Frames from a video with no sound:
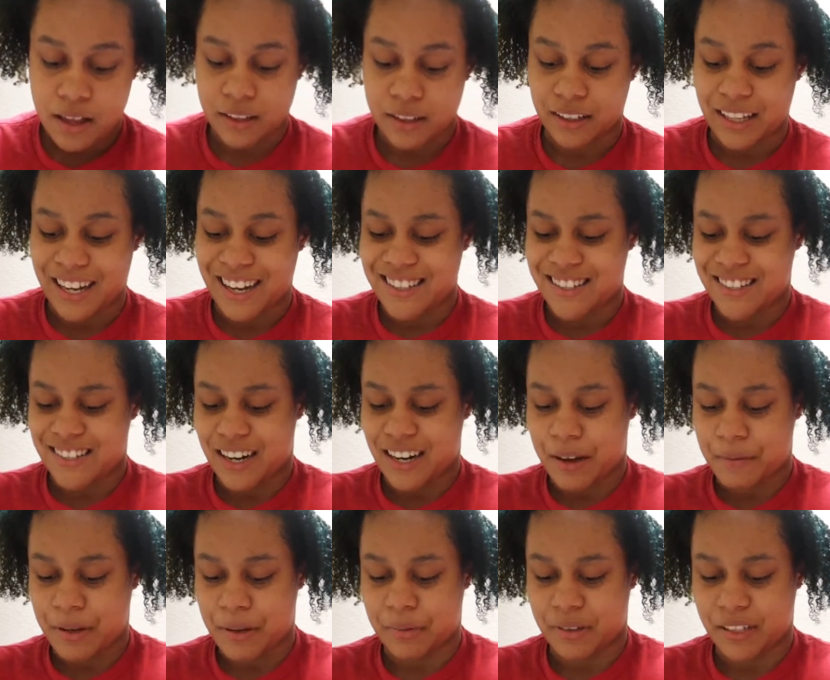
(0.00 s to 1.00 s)
The last
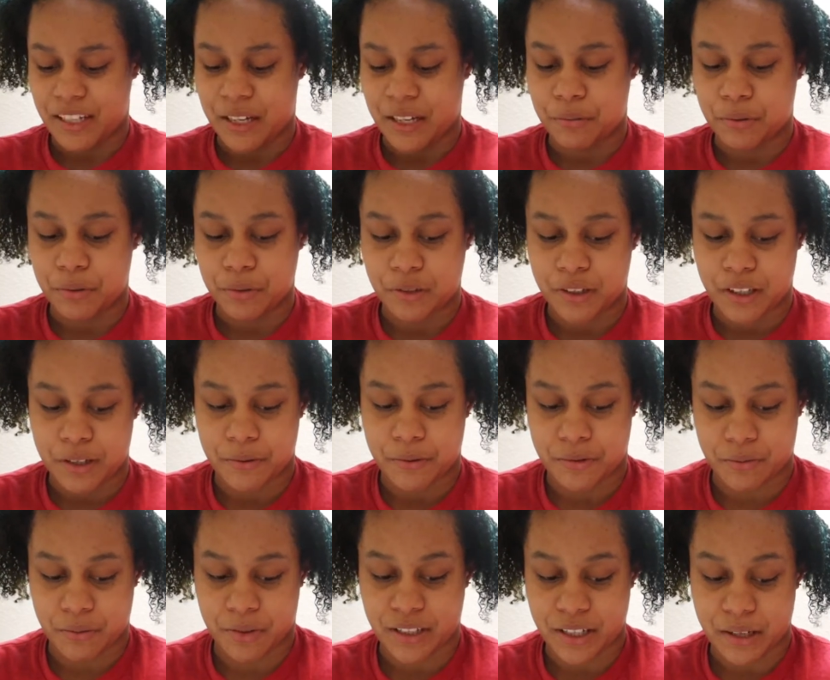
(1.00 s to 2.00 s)
time I played pool, it
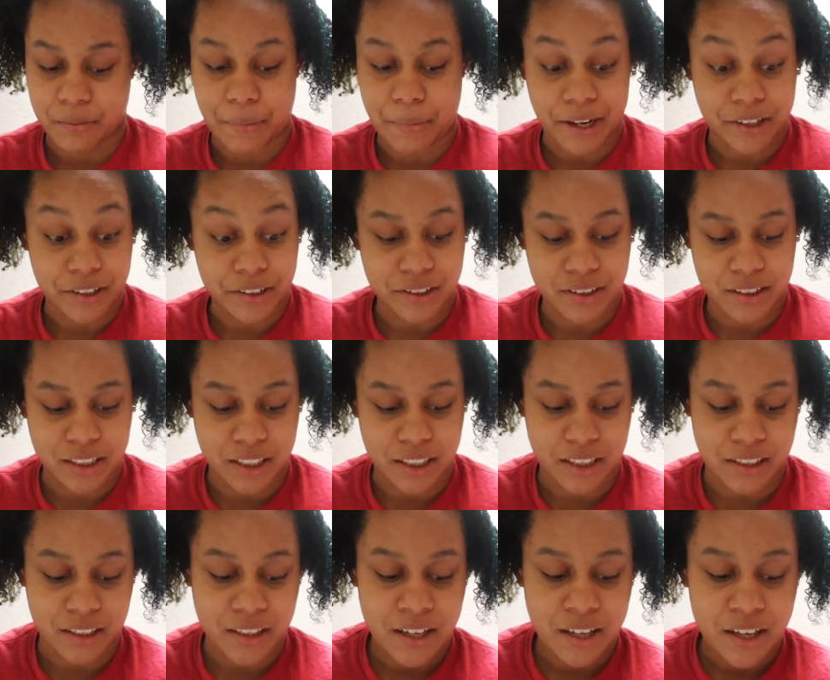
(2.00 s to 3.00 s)
was really
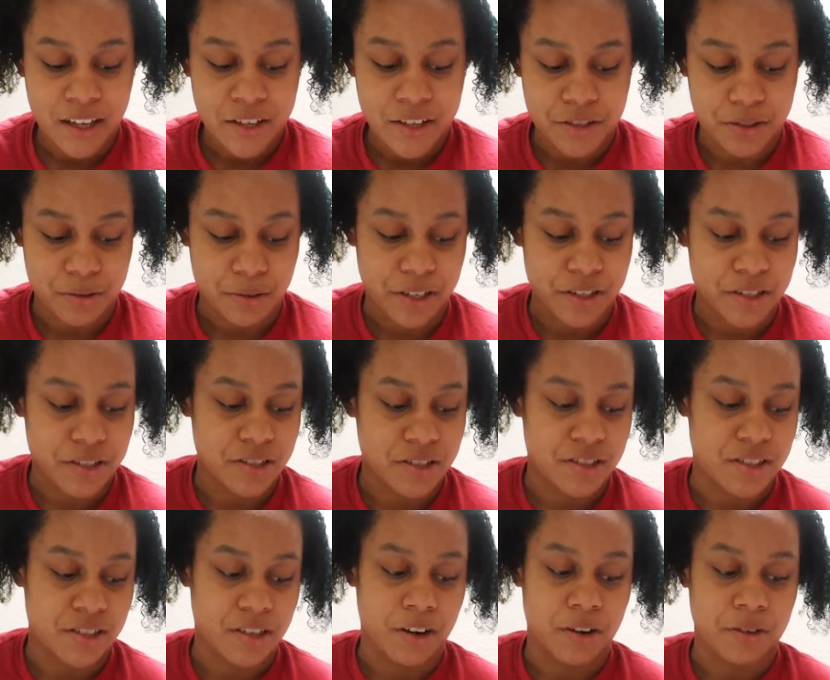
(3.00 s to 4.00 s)
embarrassing. So I
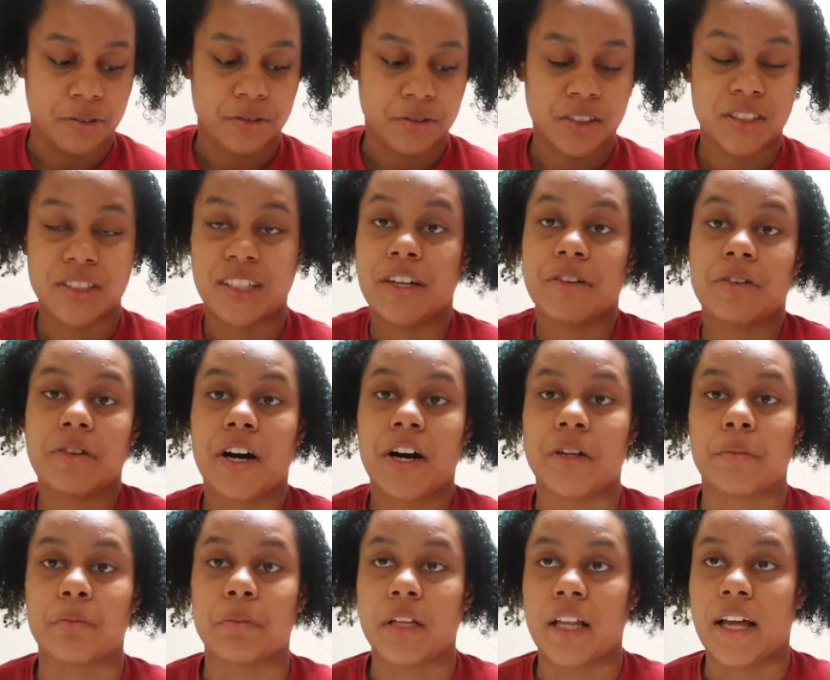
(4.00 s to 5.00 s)
just don't, because I don't know how
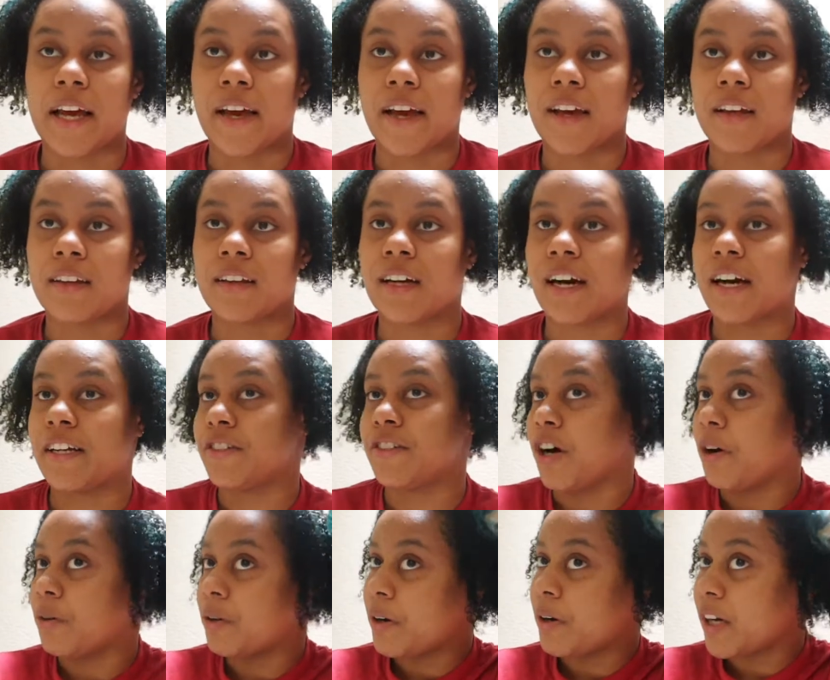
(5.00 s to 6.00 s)
to play. Like, I
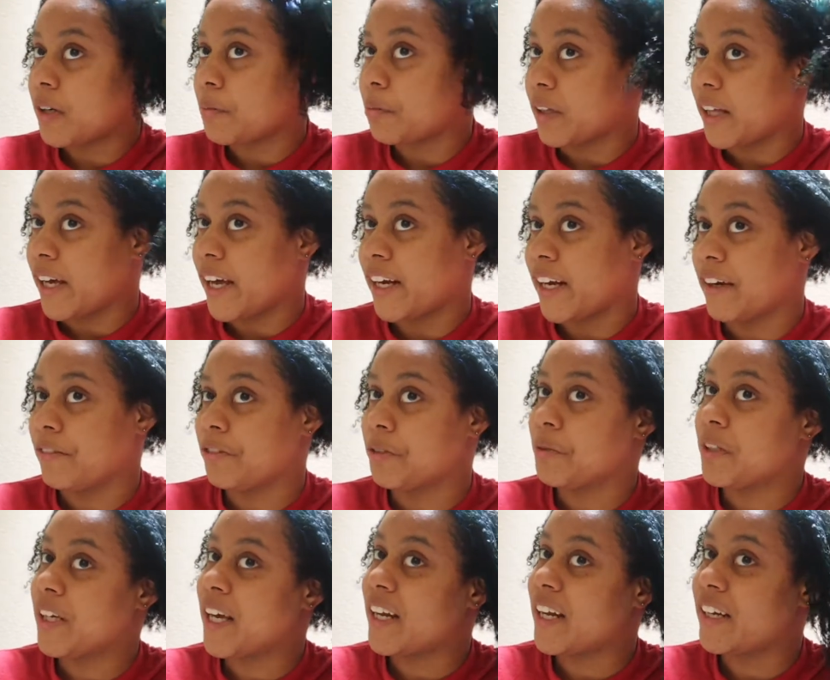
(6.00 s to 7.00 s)
don't know how to play. I never
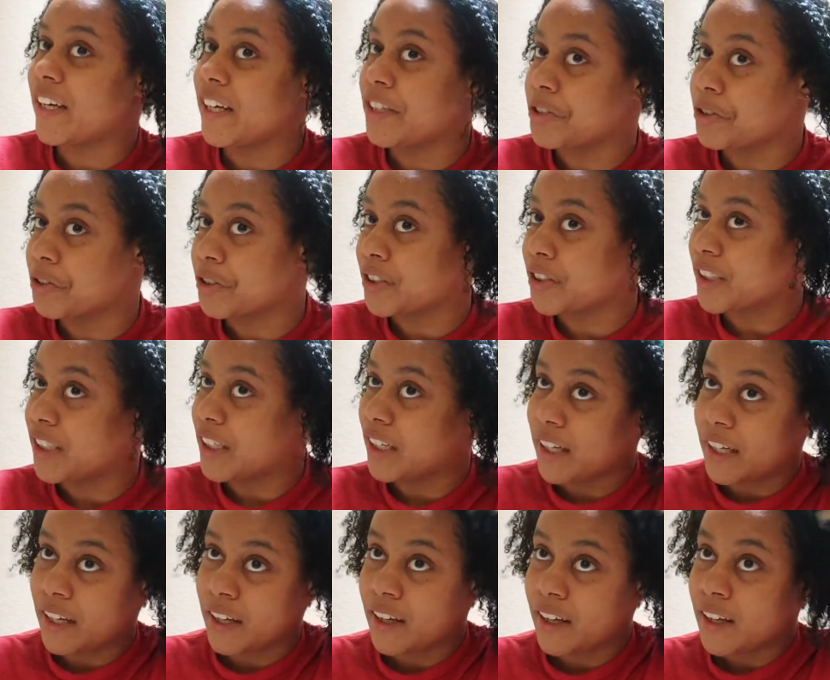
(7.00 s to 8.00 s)
really had an interest in
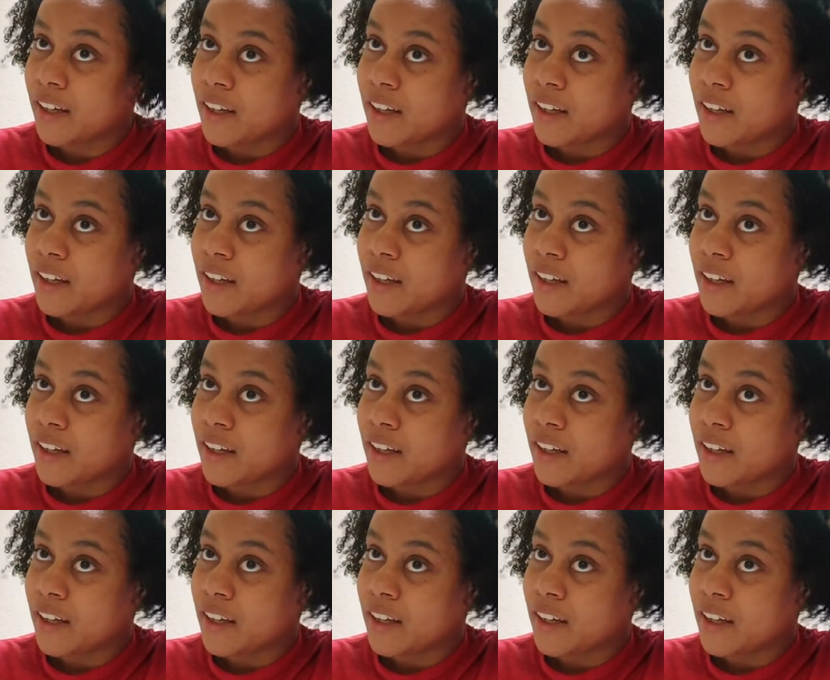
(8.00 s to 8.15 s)
it.